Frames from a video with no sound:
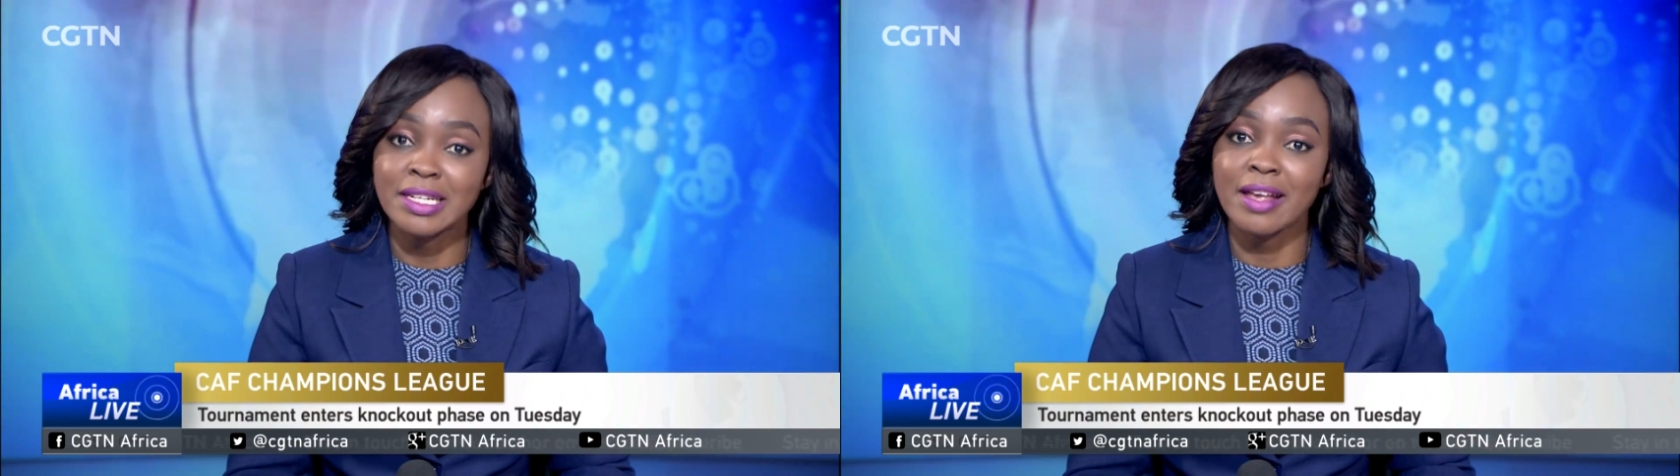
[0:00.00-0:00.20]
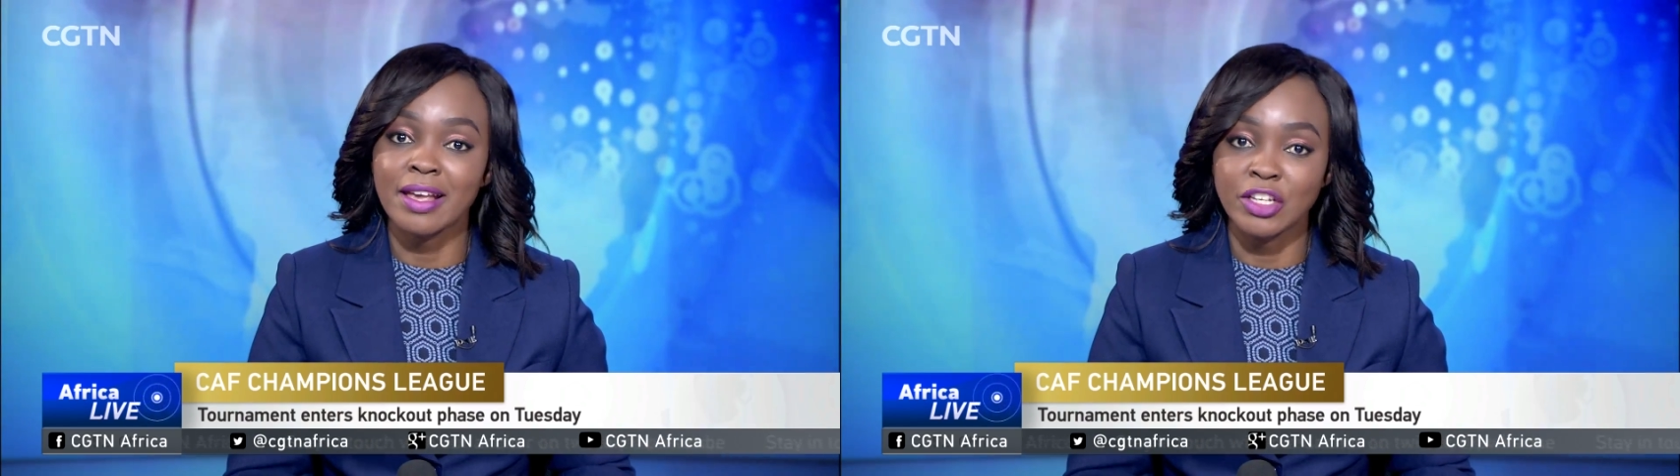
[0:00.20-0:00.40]

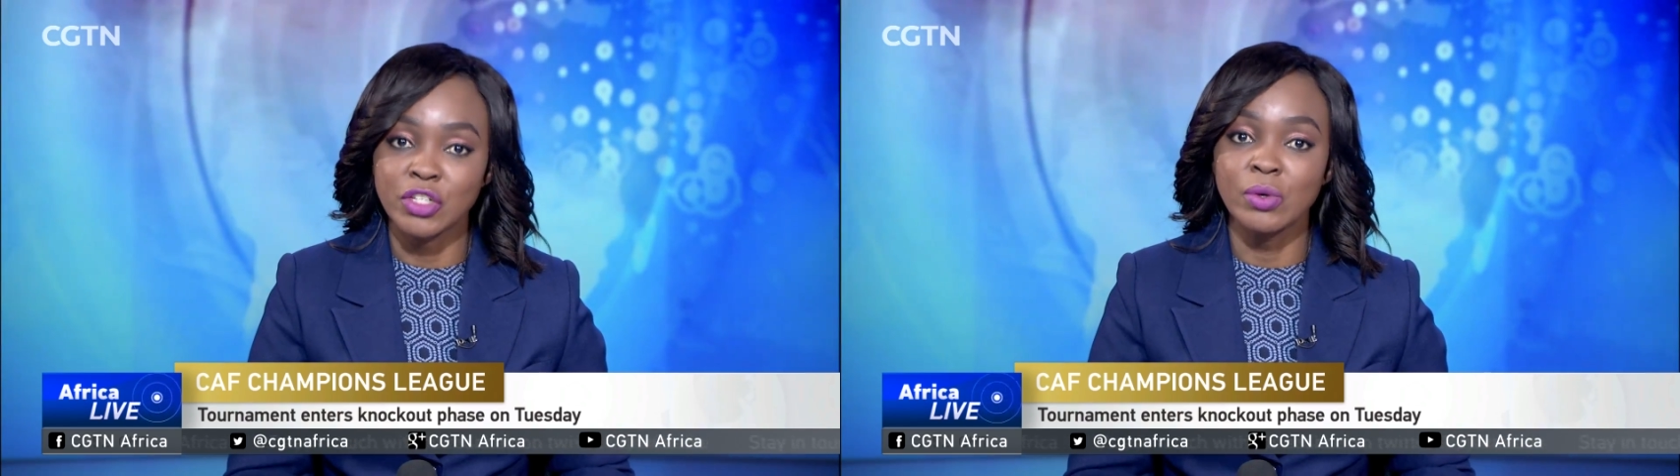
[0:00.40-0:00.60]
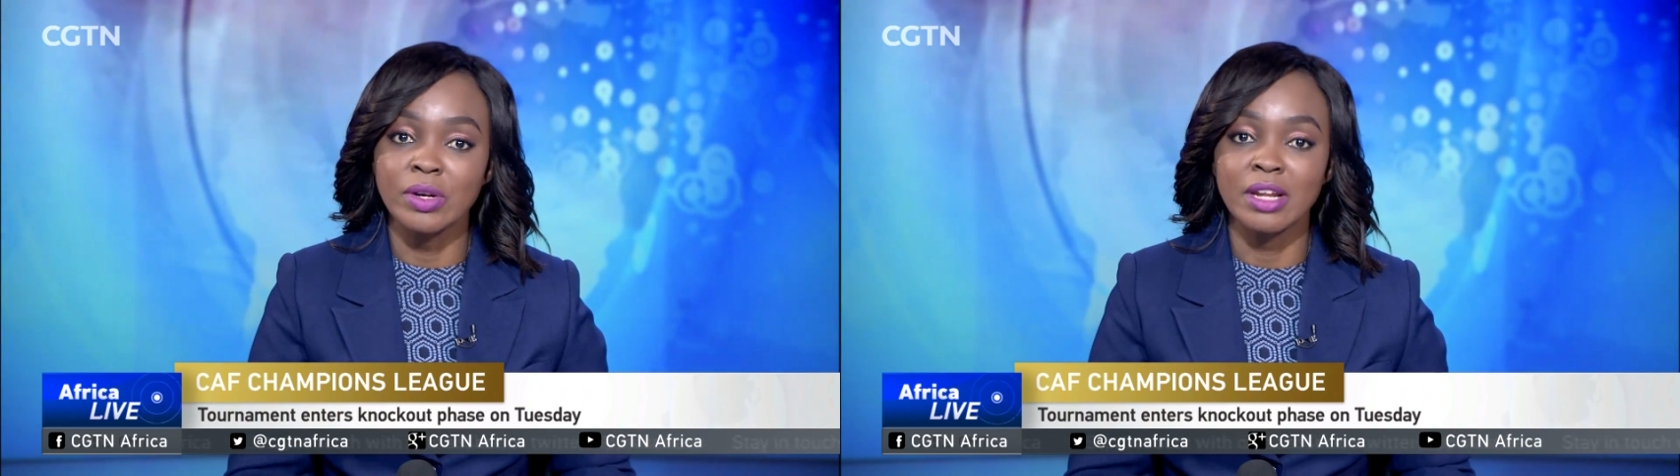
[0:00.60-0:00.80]
take a
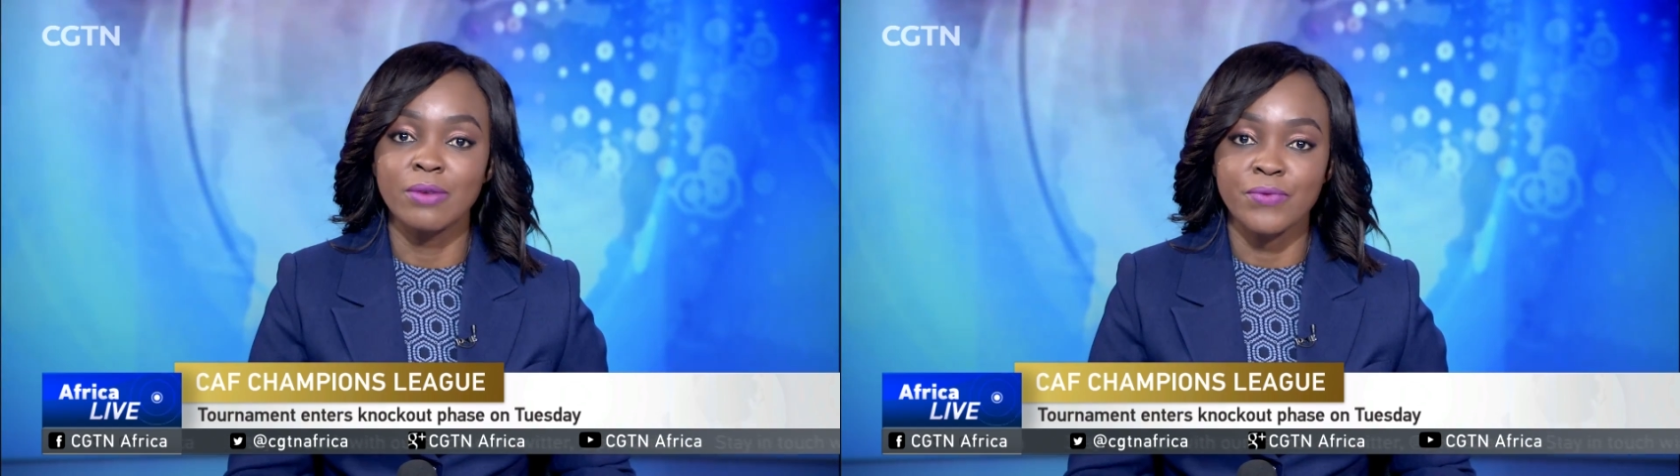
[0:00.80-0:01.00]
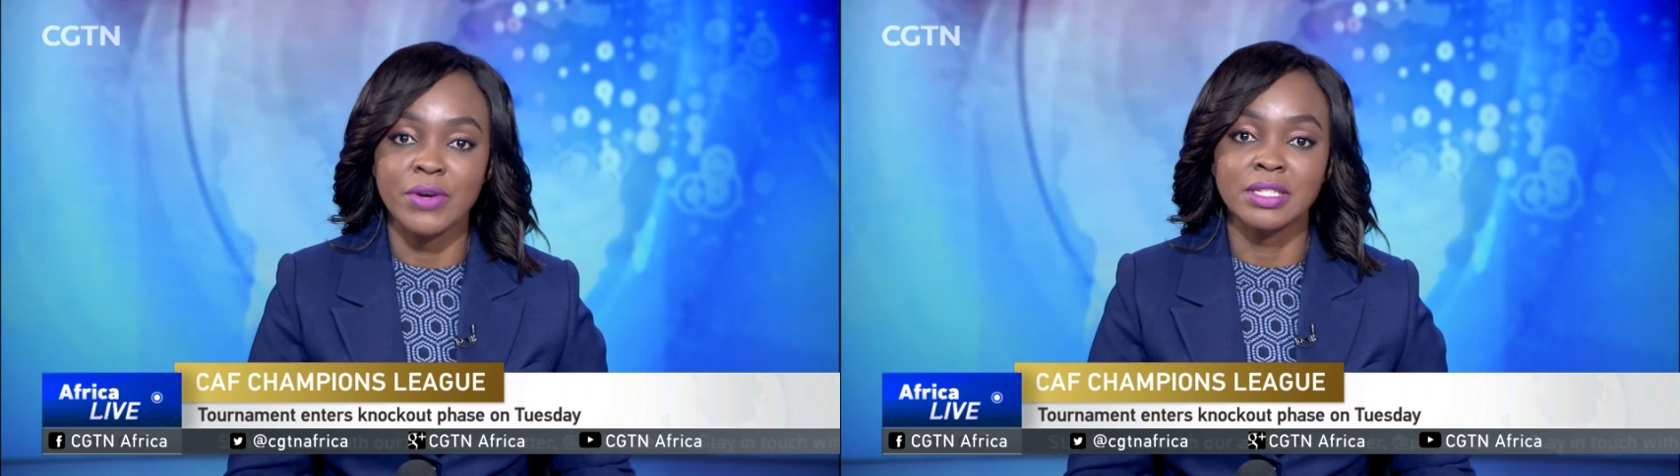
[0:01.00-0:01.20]

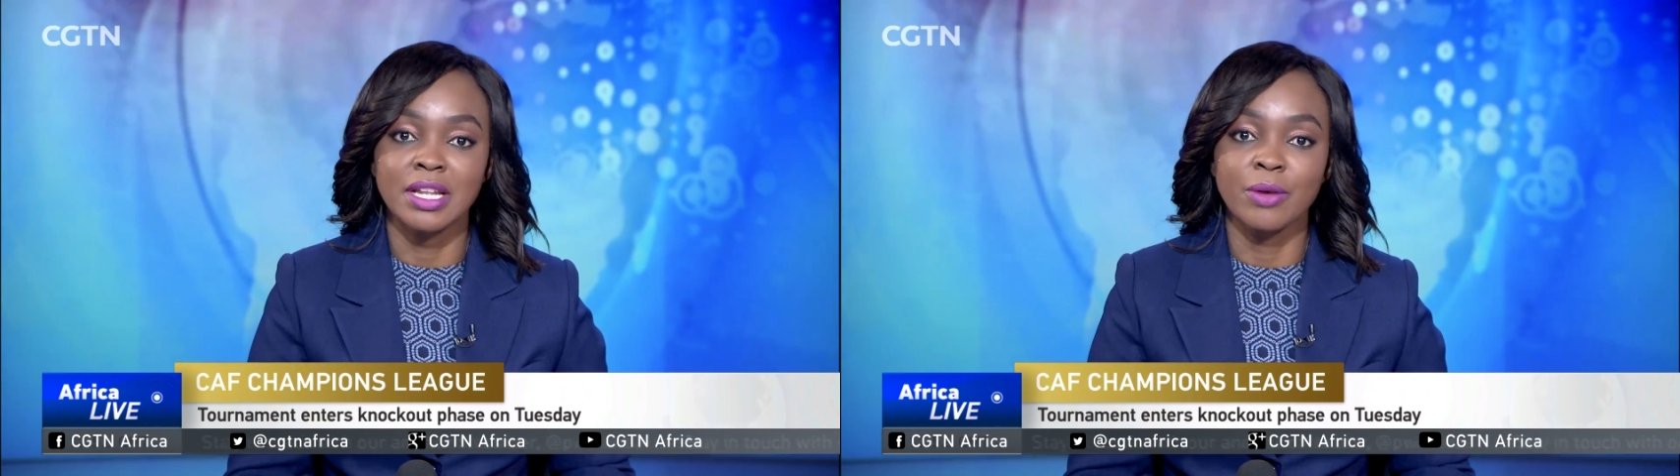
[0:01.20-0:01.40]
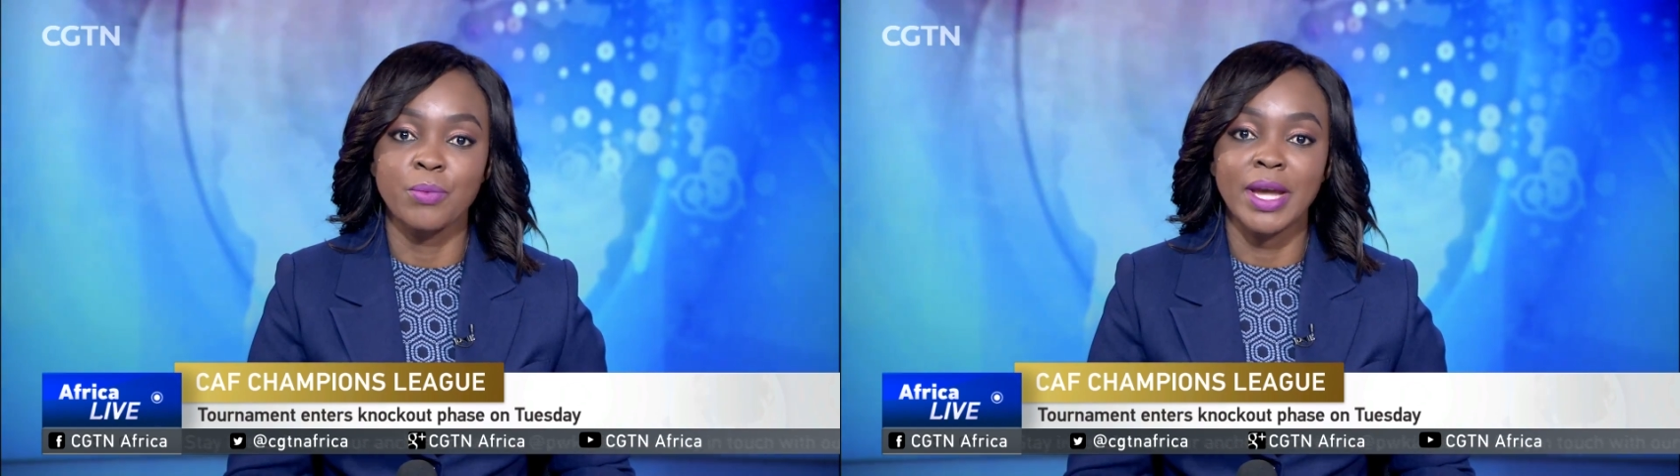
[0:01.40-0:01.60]
2-0 first leg